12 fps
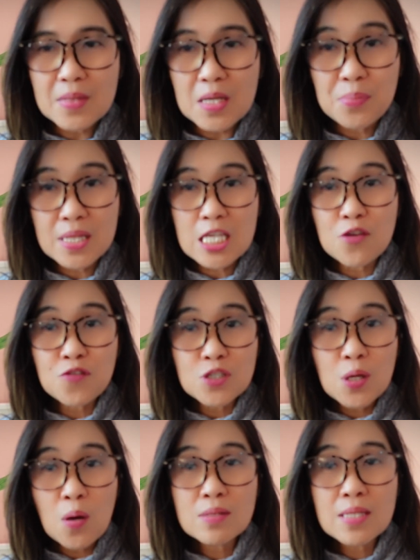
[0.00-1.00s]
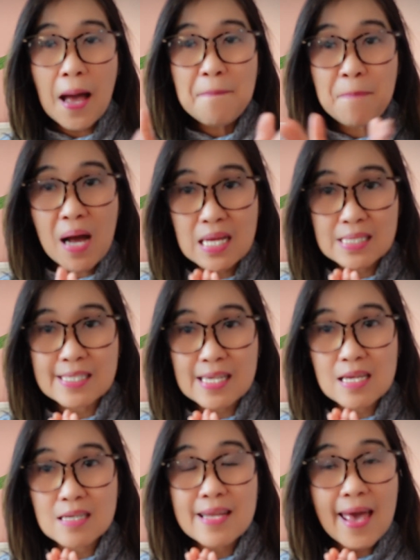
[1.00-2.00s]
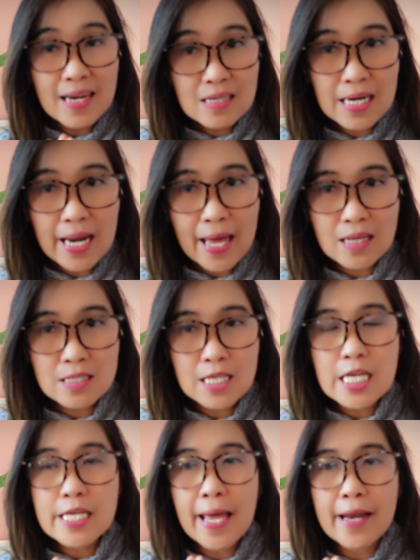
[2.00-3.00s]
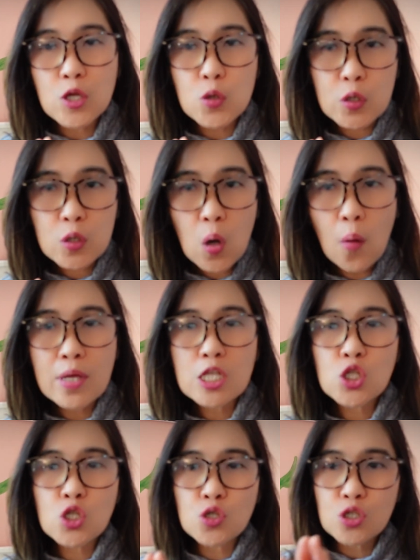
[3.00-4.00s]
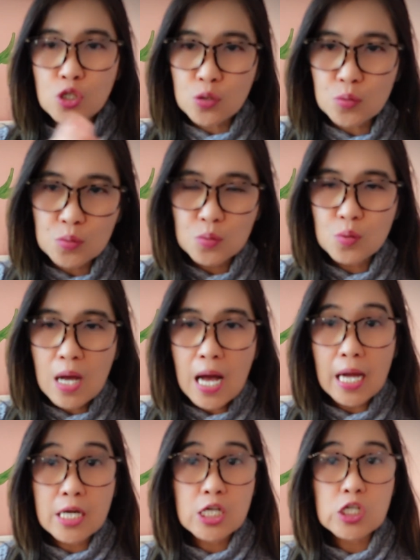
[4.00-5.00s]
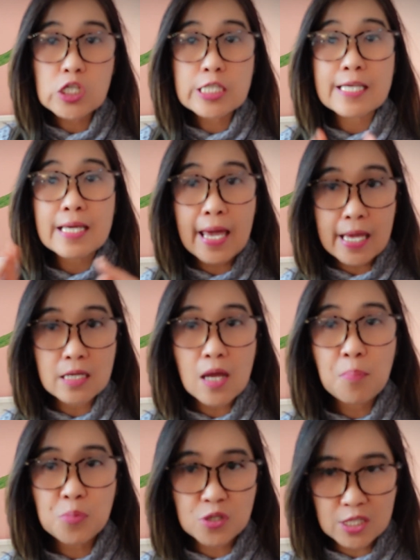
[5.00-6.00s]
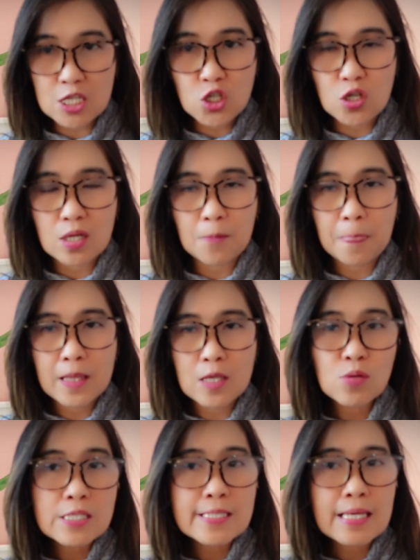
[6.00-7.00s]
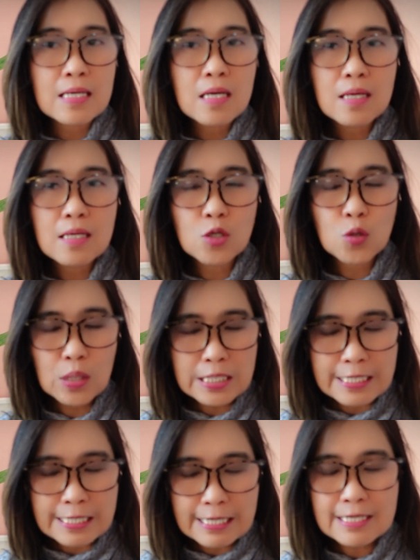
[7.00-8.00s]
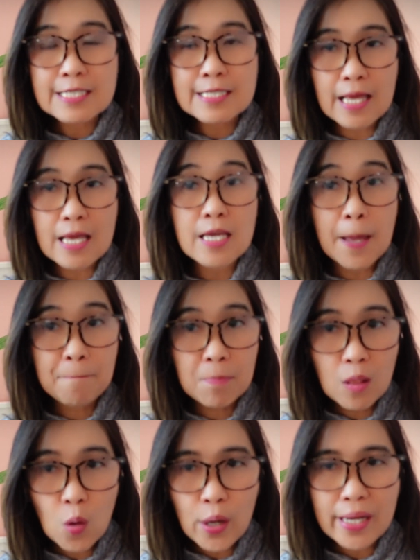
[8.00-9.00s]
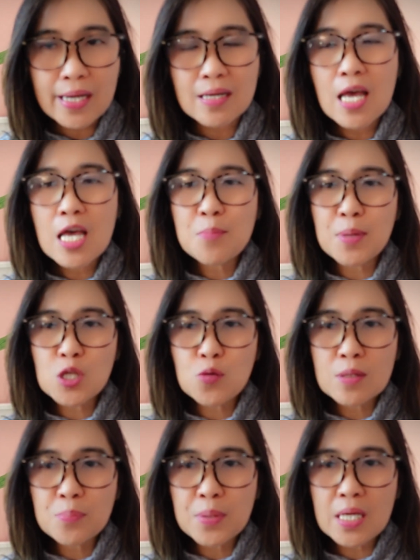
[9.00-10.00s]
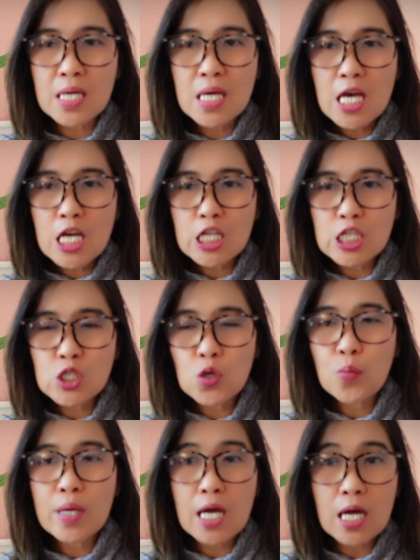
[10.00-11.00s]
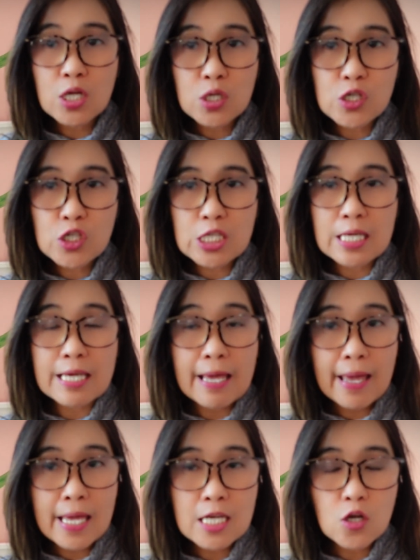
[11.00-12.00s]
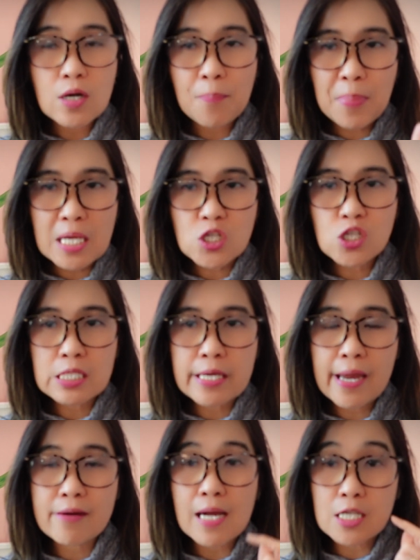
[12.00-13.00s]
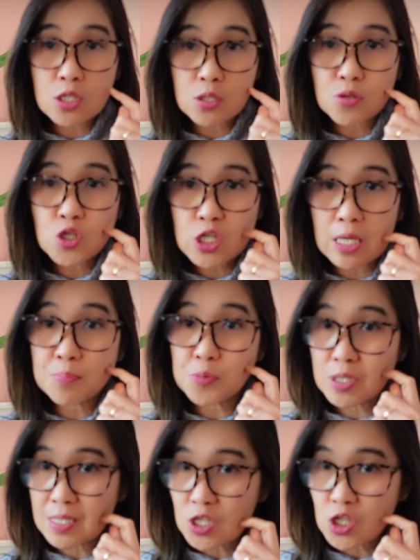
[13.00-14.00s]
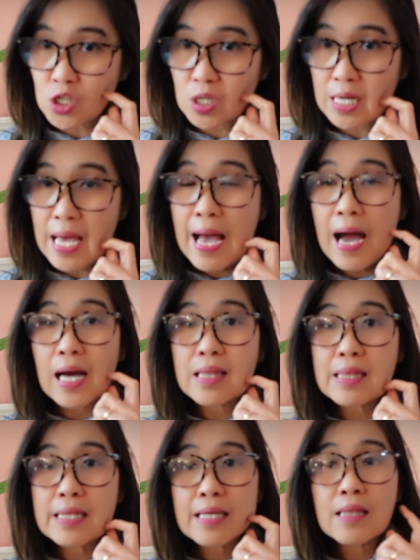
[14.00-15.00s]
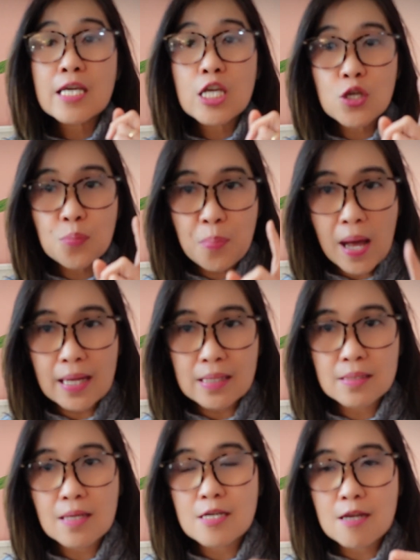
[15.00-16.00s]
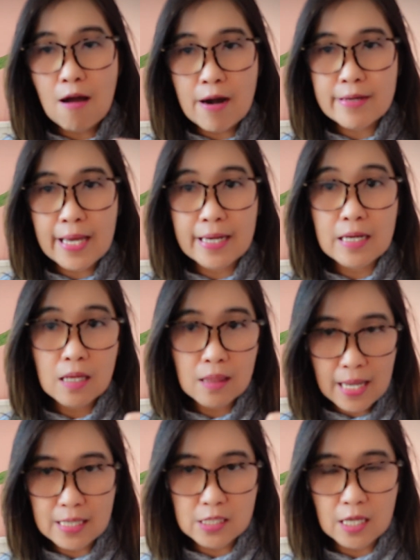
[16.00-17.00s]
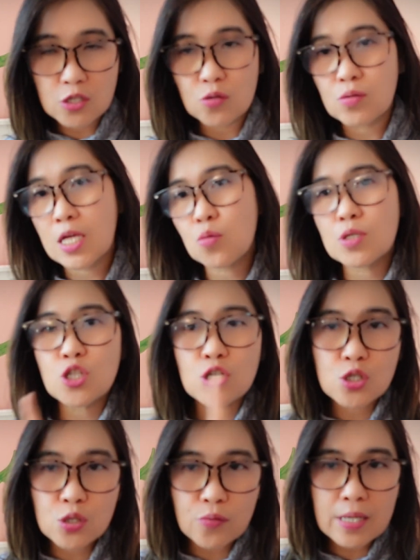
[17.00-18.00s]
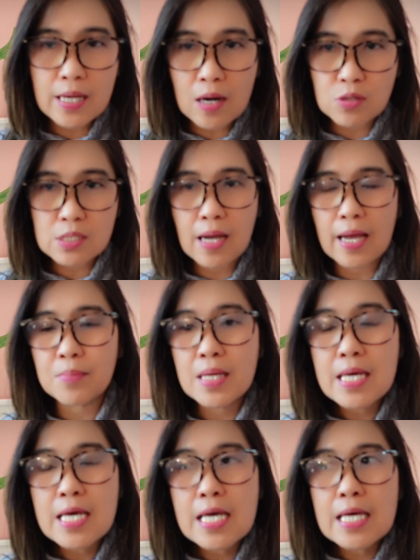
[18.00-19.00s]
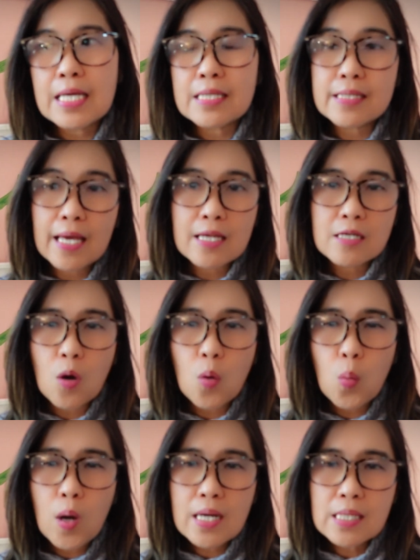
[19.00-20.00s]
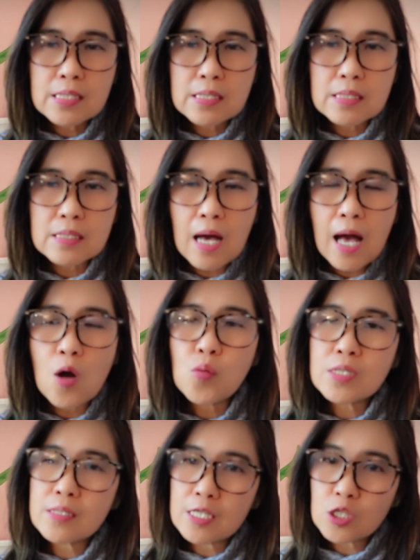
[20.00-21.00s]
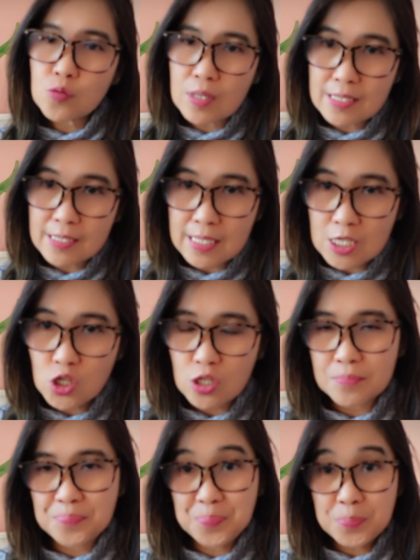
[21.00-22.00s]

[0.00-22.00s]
but if you don't pass the NCLEX, then you're going to do a nursing aid position. You will still stay employed, but you will be doing a nursing aid or a patient care associate position until you pass the RN license. So that was during our time. Then how was the transition?